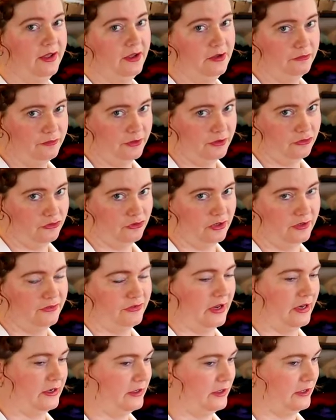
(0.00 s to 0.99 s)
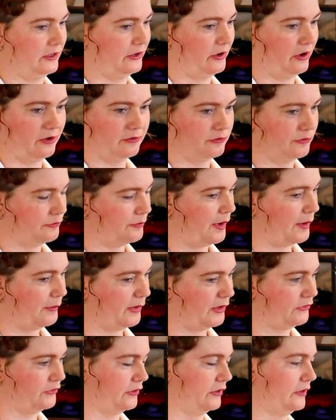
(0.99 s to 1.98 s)
finish it and get it off of my
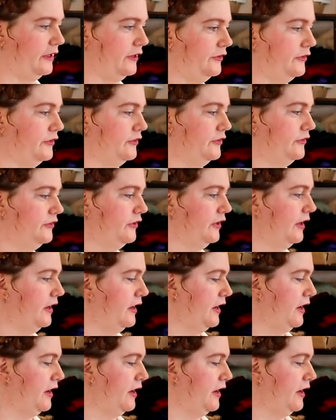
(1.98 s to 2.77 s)
mental list.